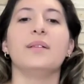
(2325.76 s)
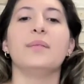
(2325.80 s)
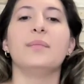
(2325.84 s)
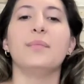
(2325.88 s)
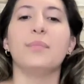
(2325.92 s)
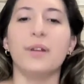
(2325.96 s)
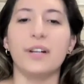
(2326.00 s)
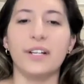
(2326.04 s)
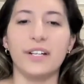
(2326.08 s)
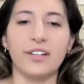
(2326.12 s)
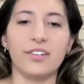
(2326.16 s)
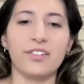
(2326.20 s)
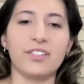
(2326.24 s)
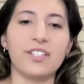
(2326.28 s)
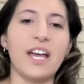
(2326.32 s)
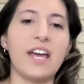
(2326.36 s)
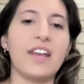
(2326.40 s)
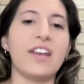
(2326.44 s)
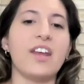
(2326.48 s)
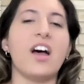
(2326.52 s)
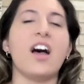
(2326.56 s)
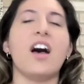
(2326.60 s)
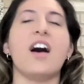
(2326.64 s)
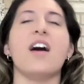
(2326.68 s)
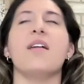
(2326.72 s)
bring your
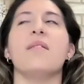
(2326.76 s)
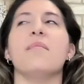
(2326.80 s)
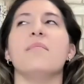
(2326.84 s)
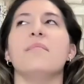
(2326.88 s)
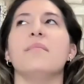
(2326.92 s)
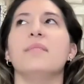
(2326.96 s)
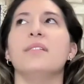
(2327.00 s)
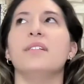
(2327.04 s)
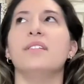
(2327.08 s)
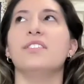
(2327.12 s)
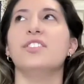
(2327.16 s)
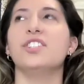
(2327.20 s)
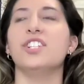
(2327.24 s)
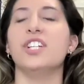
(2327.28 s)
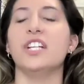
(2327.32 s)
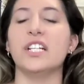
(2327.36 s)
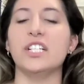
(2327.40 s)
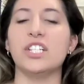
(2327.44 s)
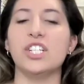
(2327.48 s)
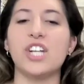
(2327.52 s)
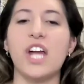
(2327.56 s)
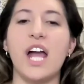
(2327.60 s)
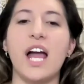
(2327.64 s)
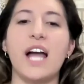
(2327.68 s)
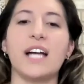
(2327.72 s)
denim,
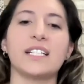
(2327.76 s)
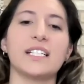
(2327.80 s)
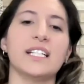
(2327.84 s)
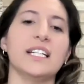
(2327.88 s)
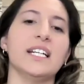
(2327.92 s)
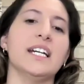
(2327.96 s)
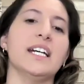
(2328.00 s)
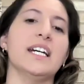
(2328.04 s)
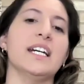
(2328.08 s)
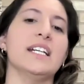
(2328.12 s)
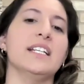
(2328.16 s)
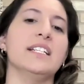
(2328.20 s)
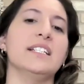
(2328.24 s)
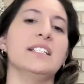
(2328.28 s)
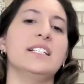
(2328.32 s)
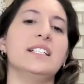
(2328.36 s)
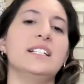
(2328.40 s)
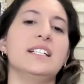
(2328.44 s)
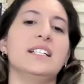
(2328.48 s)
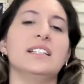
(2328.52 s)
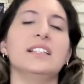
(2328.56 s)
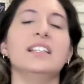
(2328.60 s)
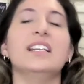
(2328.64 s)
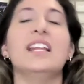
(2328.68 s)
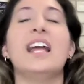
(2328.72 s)
jean jacket,
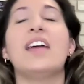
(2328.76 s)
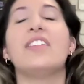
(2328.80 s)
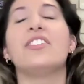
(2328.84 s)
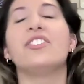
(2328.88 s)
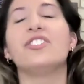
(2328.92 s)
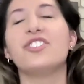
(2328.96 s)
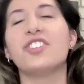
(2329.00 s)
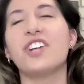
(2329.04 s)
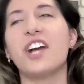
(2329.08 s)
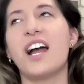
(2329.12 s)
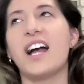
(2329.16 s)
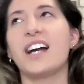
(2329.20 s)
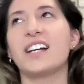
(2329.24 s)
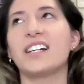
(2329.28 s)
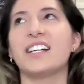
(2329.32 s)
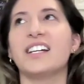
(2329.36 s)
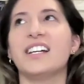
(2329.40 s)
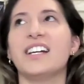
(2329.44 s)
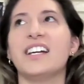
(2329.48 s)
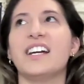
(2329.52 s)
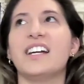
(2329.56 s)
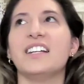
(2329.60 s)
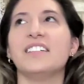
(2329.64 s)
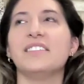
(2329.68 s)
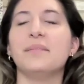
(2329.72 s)
leather
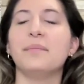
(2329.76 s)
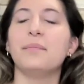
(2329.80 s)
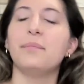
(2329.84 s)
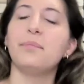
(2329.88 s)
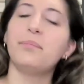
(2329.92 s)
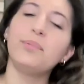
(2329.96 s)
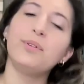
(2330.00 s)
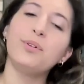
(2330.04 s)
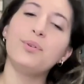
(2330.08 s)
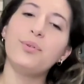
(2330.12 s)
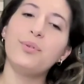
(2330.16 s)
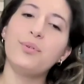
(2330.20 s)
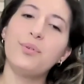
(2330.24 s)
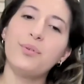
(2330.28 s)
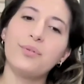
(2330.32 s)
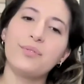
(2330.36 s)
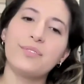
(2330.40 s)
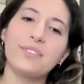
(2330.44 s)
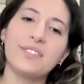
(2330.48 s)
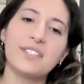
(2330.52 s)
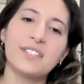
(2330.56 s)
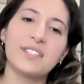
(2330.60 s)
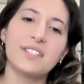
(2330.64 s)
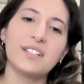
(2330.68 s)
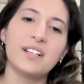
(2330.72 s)
jacket,
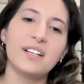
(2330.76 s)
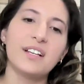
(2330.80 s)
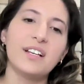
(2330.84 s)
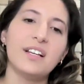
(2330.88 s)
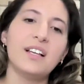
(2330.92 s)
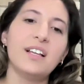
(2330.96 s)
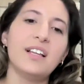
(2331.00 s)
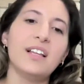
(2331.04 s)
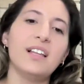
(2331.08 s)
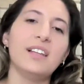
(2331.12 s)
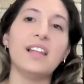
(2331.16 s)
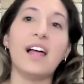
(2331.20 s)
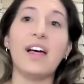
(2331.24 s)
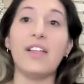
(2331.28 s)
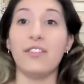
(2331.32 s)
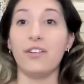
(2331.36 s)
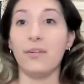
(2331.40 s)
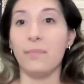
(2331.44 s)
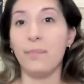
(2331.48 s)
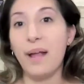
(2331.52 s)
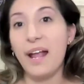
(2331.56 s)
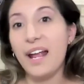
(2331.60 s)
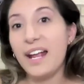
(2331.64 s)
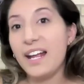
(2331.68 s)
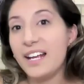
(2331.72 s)
boots, leather
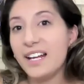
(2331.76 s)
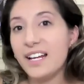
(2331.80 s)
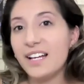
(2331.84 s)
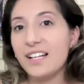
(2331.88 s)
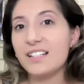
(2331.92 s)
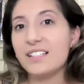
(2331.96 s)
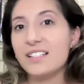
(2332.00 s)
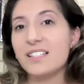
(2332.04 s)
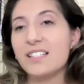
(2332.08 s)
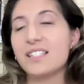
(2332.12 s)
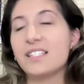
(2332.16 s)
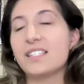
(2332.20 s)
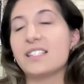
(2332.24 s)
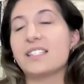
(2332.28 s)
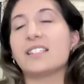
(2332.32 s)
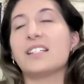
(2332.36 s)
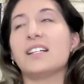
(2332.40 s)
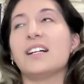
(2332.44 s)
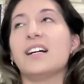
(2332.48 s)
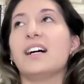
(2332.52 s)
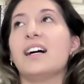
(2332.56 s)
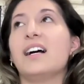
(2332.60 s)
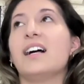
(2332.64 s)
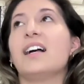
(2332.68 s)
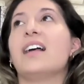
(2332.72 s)
pants.
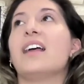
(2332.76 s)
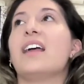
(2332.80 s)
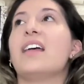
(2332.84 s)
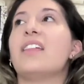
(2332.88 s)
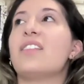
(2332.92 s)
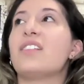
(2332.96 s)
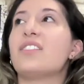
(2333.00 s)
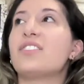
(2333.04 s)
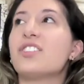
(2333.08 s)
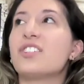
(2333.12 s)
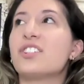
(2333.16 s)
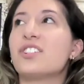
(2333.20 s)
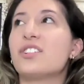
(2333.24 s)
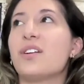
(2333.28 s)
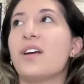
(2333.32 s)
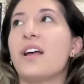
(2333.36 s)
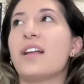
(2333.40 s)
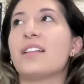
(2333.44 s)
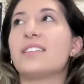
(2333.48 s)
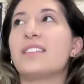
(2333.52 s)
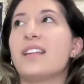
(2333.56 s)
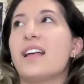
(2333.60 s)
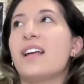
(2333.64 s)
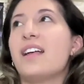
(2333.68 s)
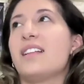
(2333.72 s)
There's just
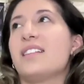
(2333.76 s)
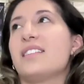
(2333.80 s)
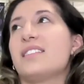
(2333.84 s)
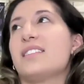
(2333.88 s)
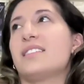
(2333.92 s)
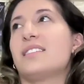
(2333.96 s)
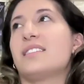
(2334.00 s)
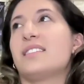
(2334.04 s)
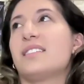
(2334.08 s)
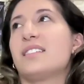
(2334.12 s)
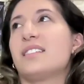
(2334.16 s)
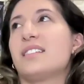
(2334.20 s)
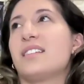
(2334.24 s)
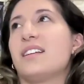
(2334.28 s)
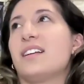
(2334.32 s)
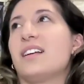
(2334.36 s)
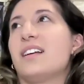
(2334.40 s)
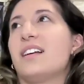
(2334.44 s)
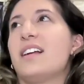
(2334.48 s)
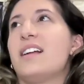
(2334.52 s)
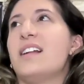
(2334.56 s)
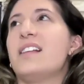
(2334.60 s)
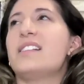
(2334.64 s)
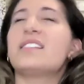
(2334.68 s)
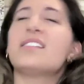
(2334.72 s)

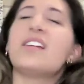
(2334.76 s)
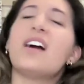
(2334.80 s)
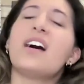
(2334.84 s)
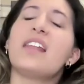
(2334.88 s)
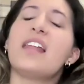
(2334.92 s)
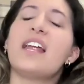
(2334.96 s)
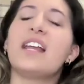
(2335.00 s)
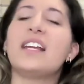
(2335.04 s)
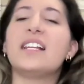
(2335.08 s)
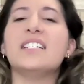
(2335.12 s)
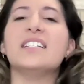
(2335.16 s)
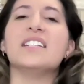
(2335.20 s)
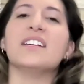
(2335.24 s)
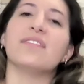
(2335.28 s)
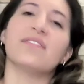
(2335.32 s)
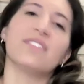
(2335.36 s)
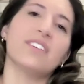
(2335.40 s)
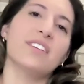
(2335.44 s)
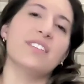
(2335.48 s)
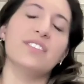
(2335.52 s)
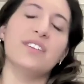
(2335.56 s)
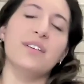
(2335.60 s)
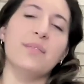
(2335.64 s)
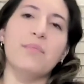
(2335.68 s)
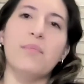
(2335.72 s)
it's not any
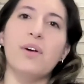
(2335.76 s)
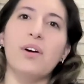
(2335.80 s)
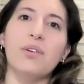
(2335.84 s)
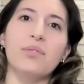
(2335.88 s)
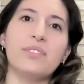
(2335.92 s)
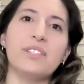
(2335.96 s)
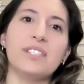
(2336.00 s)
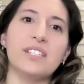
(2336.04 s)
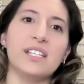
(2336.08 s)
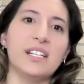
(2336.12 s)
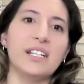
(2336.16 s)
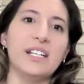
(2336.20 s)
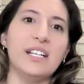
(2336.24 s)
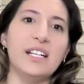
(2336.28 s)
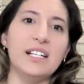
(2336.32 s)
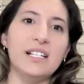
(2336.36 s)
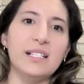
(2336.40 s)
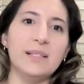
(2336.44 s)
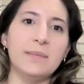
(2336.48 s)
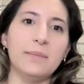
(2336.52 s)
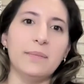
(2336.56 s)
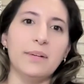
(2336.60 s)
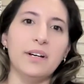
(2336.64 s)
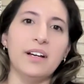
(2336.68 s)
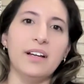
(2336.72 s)
different than most
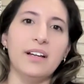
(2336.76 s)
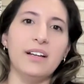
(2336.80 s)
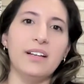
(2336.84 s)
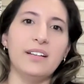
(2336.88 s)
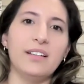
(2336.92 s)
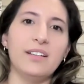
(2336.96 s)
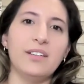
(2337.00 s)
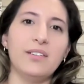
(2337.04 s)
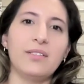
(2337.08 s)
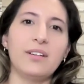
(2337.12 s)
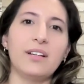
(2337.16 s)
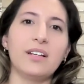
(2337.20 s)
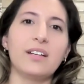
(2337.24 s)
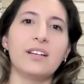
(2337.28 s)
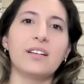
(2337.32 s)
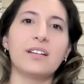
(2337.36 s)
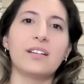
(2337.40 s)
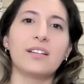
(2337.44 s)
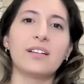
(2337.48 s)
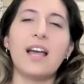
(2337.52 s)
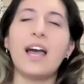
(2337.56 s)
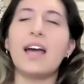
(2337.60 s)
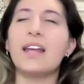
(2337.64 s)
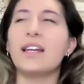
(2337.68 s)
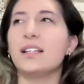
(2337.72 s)
cities, but you
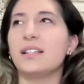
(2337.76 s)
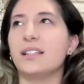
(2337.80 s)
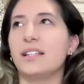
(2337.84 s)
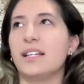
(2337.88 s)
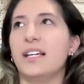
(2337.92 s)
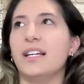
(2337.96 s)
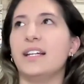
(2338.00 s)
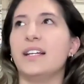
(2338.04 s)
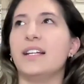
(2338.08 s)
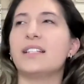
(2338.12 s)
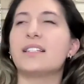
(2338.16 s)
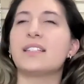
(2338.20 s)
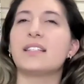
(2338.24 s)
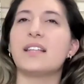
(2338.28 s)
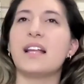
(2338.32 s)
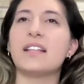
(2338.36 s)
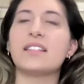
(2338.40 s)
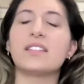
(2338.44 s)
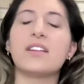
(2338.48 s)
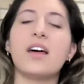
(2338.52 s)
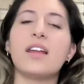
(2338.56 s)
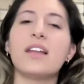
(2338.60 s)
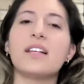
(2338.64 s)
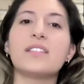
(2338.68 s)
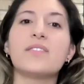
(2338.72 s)
can kind of lean.
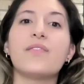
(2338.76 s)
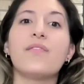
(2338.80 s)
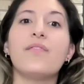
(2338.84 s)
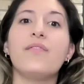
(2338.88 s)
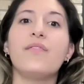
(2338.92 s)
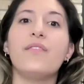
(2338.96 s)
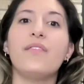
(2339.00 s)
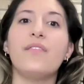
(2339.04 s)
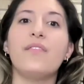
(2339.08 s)
It's not as